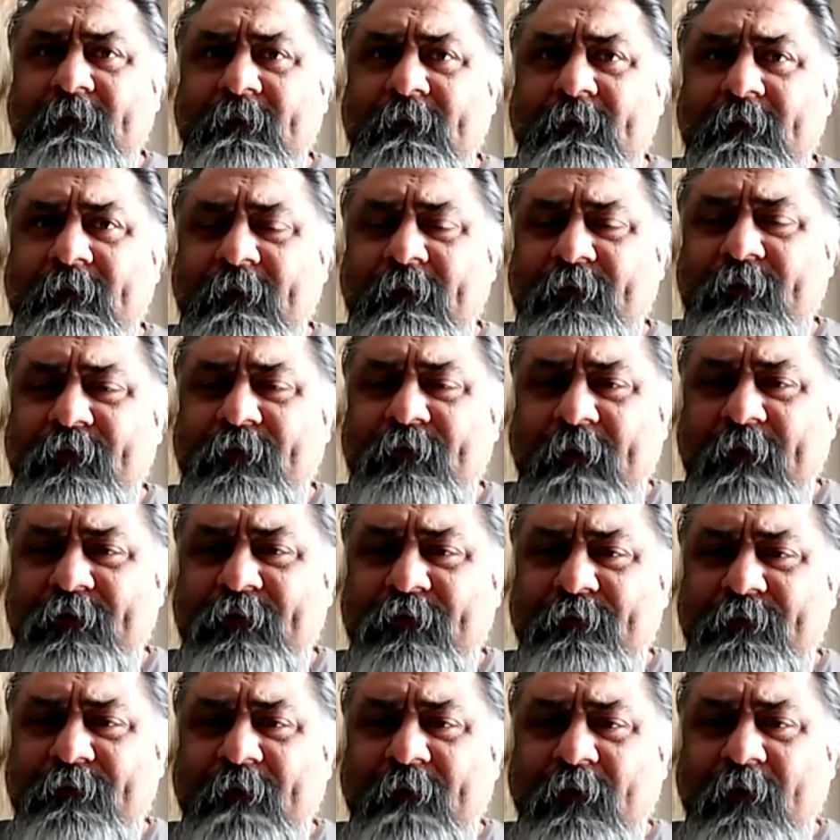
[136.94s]
the
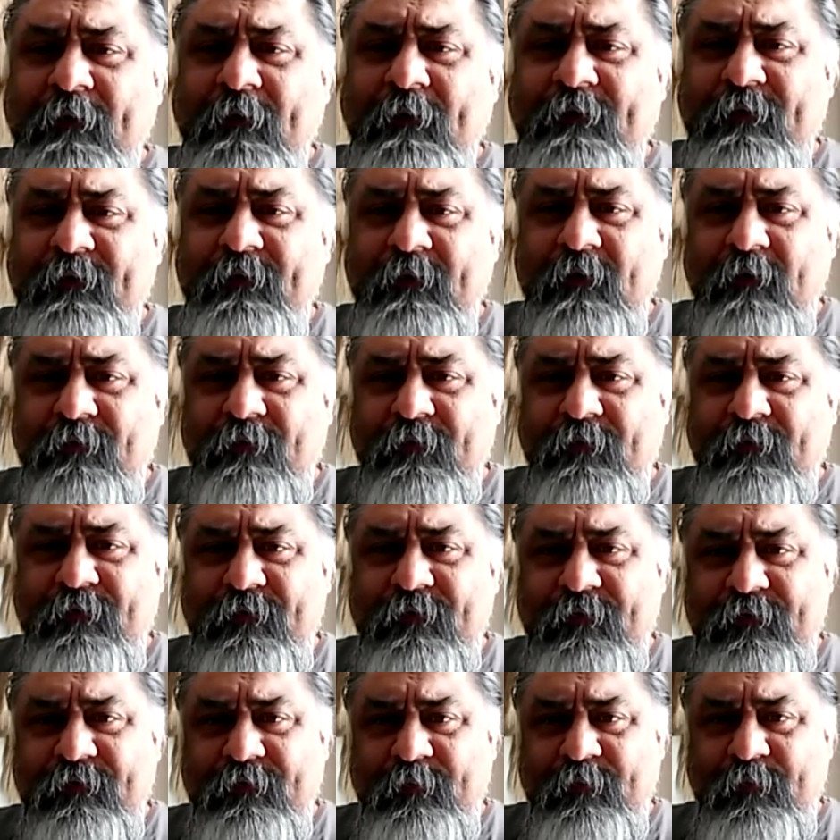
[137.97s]
International Federation
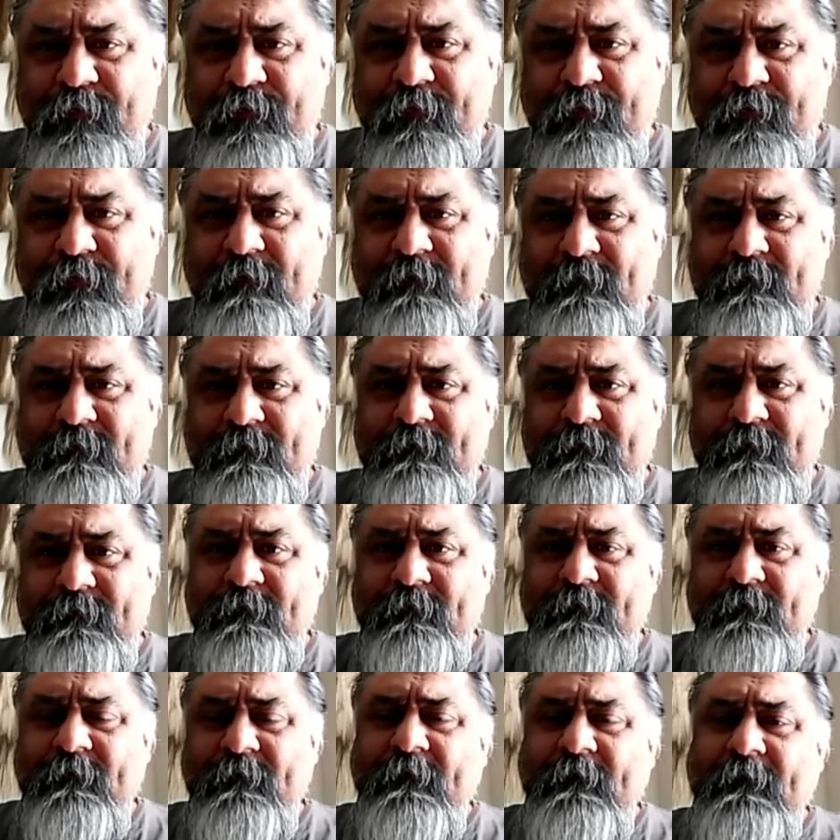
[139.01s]
governs the sport.
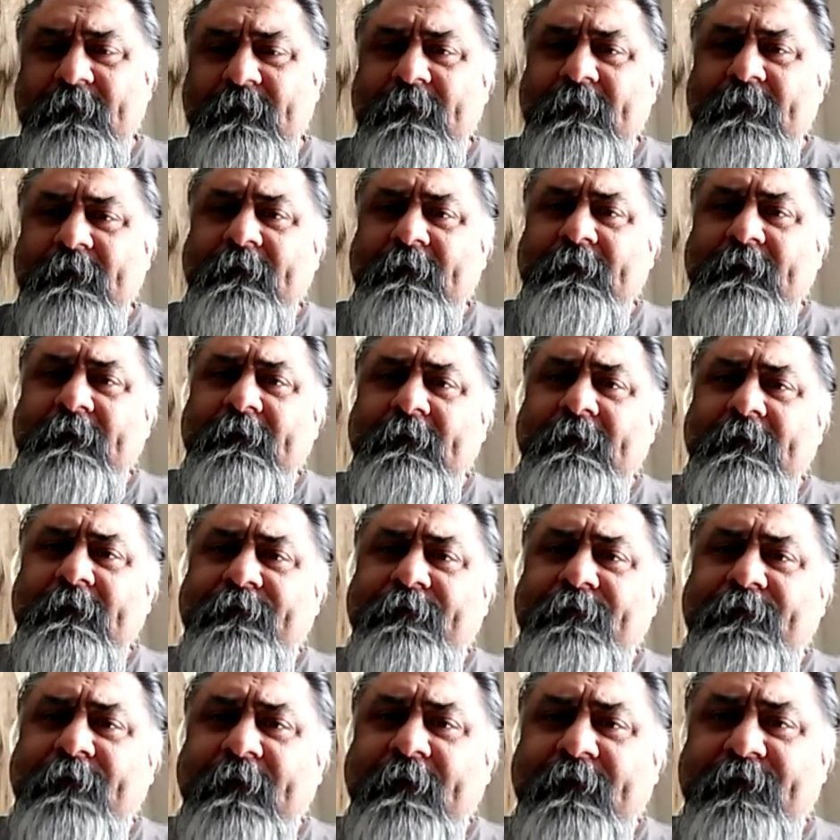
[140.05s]
The
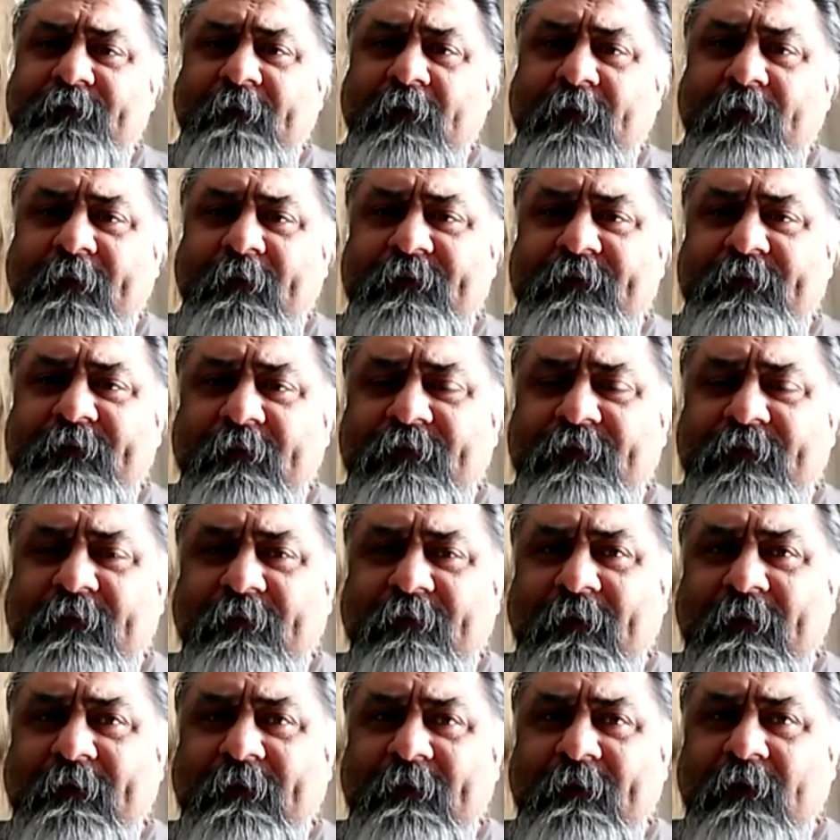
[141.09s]
French Federation of
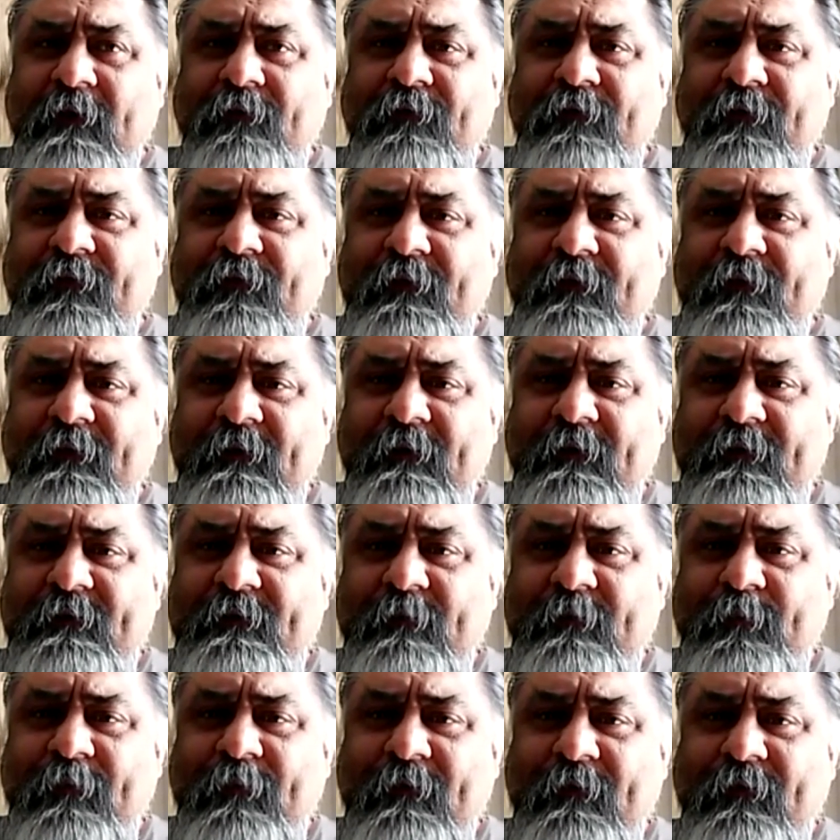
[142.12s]
Savate governs the
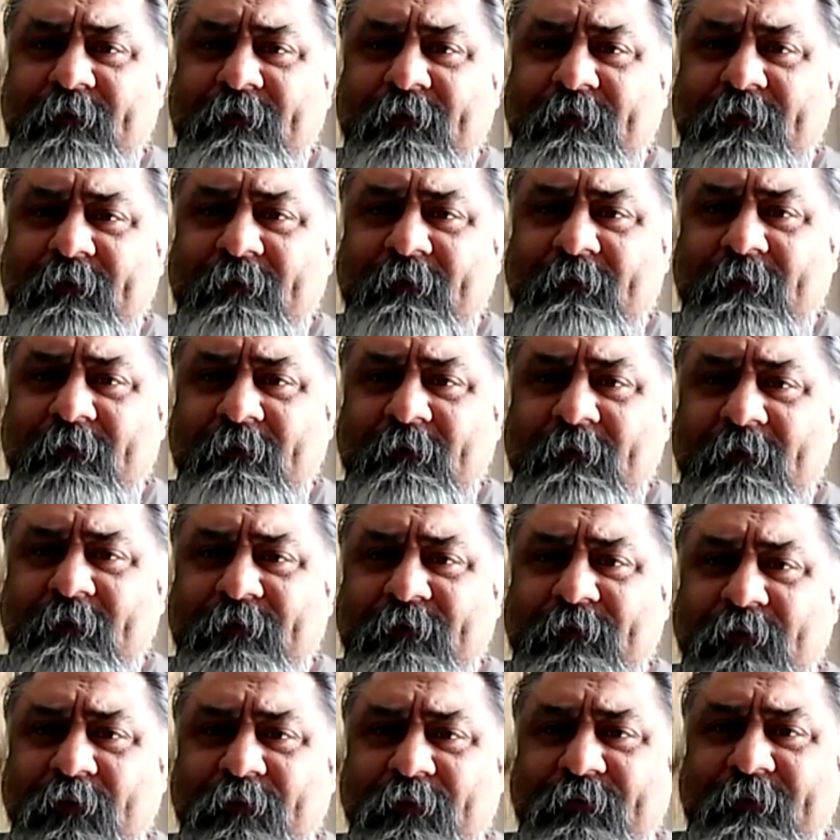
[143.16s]
disciplines
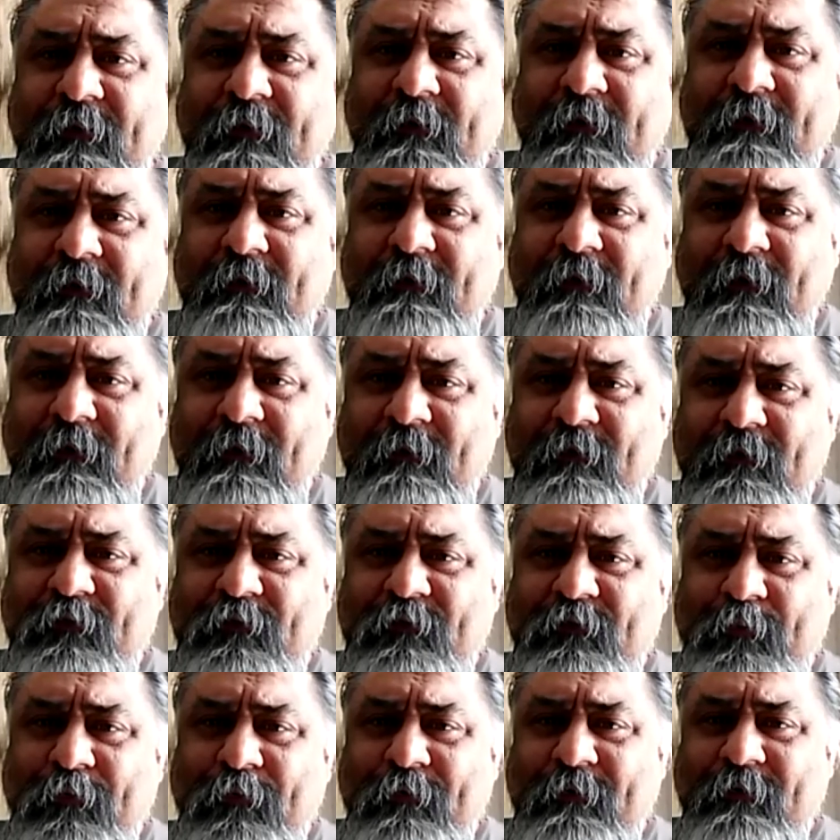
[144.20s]
associated in the
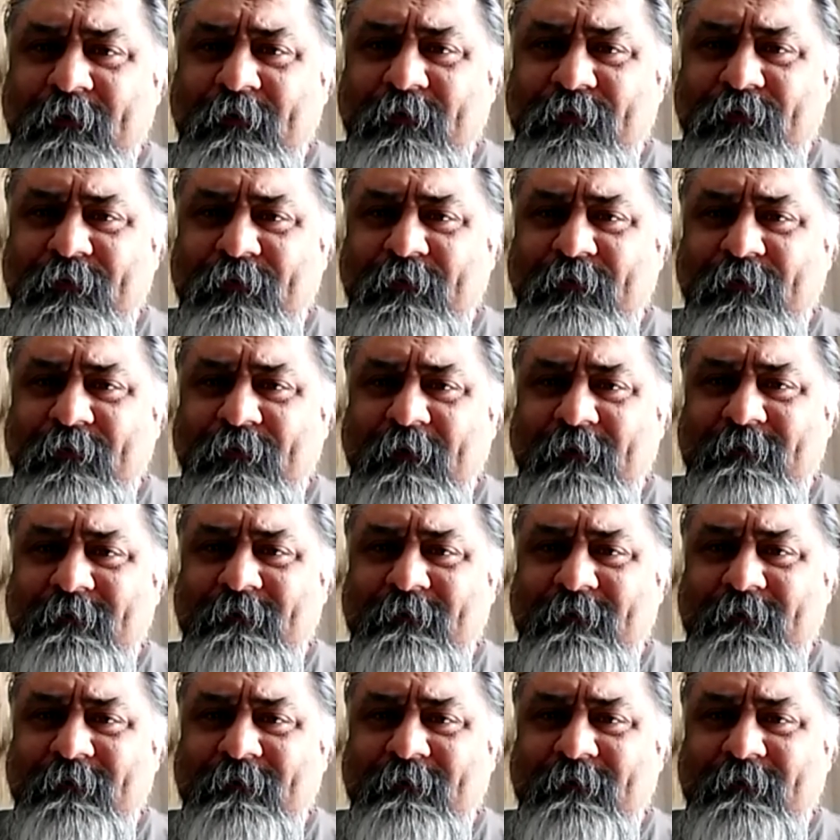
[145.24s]
sport of Savate,